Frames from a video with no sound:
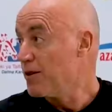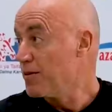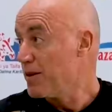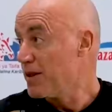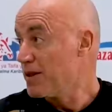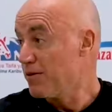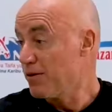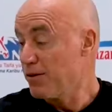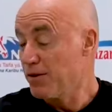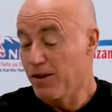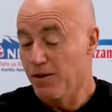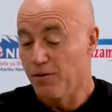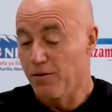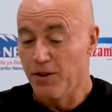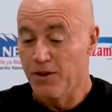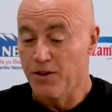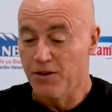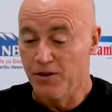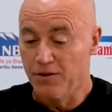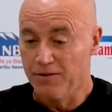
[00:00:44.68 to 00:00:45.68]
much for the
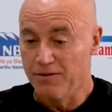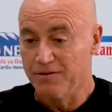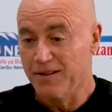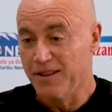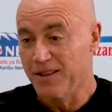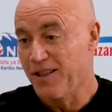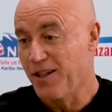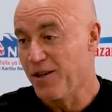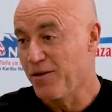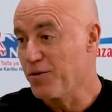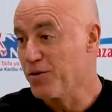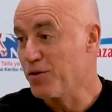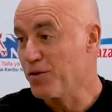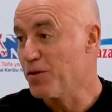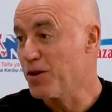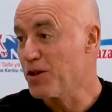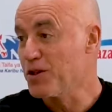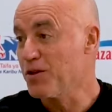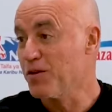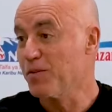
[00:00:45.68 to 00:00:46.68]
question. It's a good
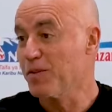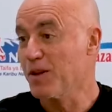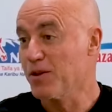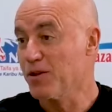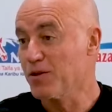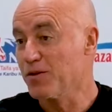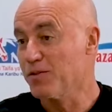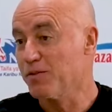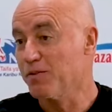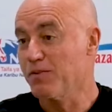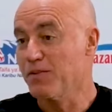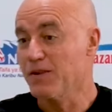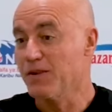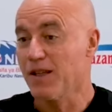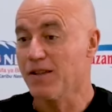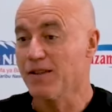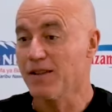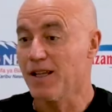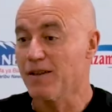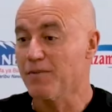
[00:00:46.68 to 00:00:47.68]
question because
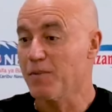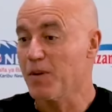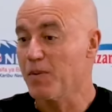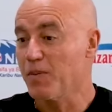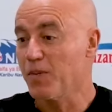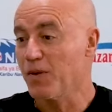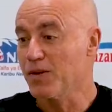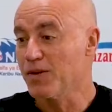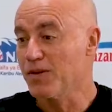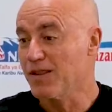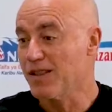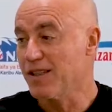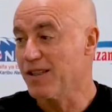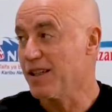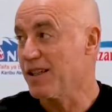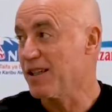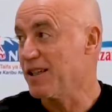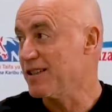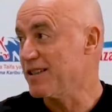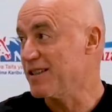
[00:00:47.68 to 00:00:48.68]
sometimes people
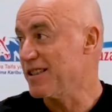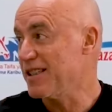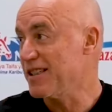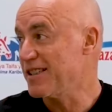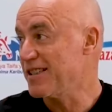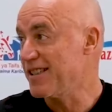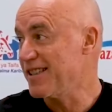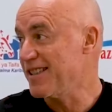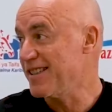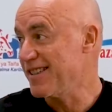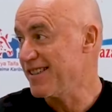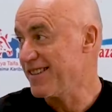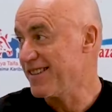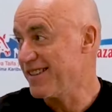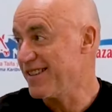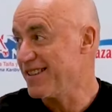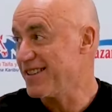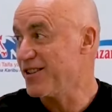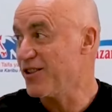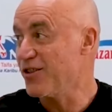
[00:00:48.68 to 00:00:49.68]
thinking it's easy.
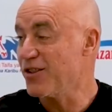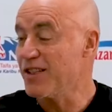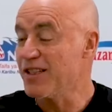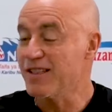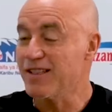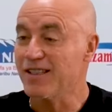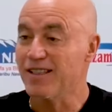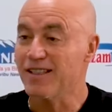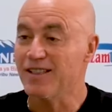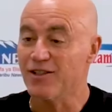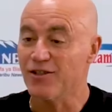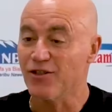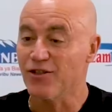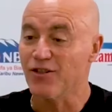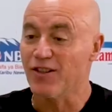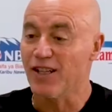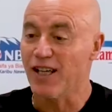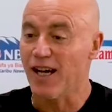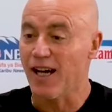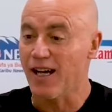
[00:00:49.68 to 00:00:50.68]
It's not easy. It's
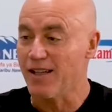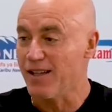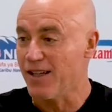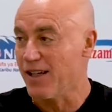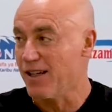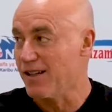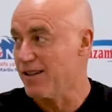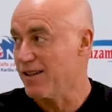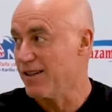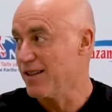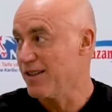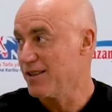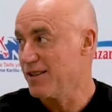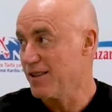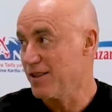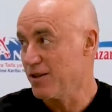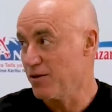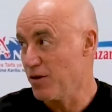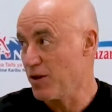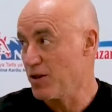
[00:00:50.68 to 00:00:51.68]
not the ideal
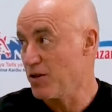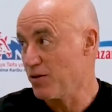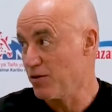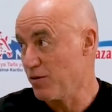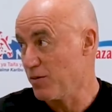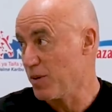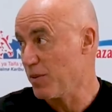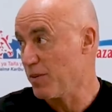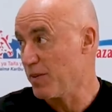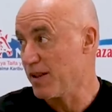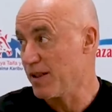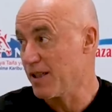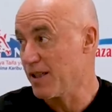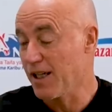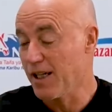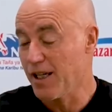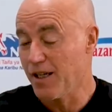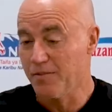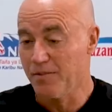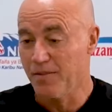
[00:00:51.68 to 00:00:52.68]
situation to prepare the
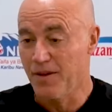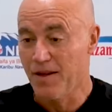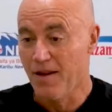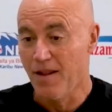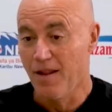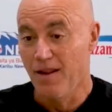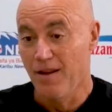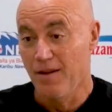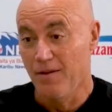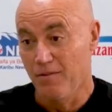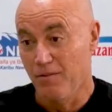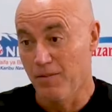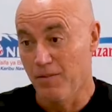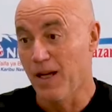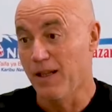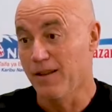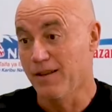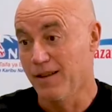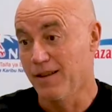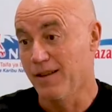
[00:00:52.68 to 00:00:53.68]
game,
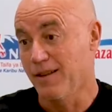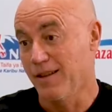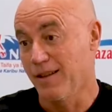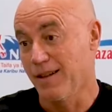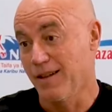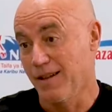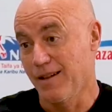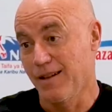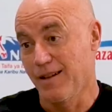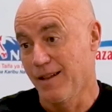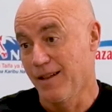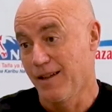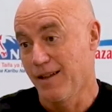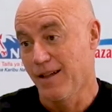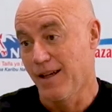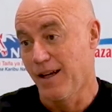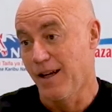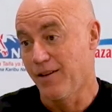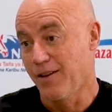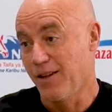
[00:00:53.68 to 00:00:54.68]
but
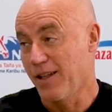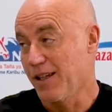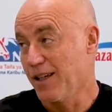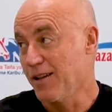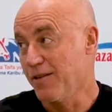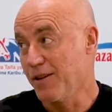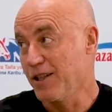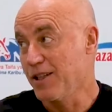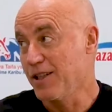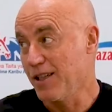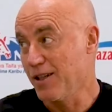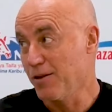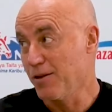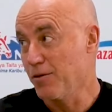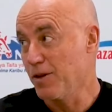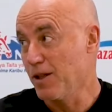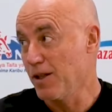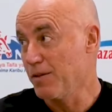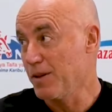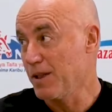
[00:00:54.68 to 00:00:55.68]
I think everything
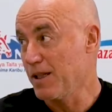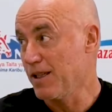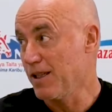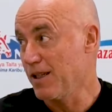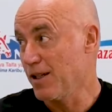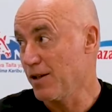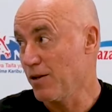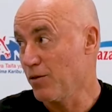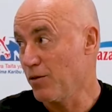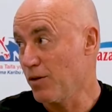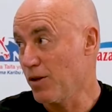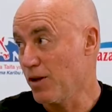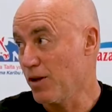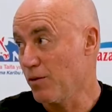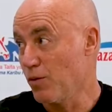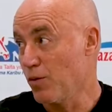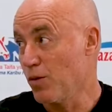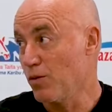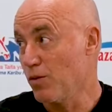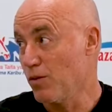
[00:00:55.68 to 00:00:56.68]

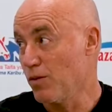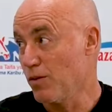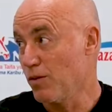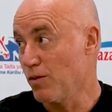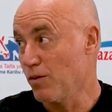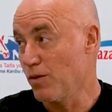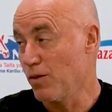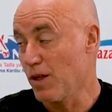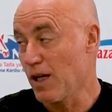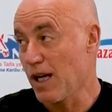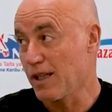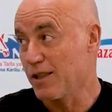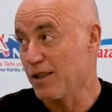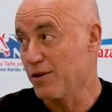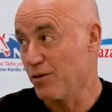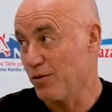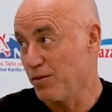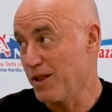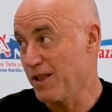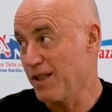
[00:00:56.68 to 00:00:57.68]
would like
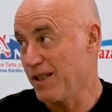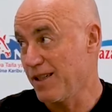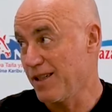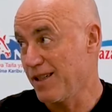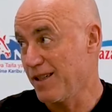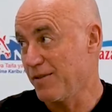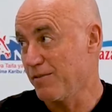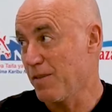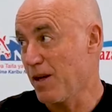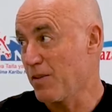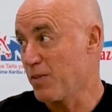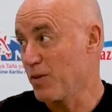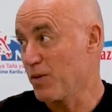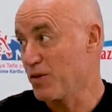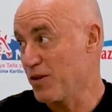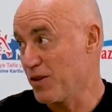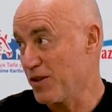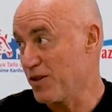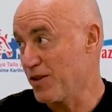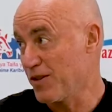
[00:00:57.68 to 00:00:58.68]
to be in my
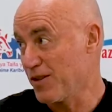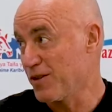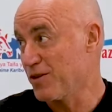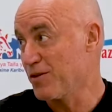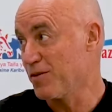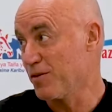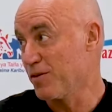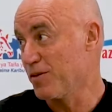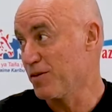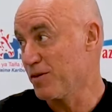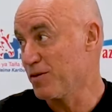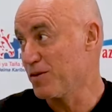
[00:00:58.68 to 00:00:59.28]
position, not to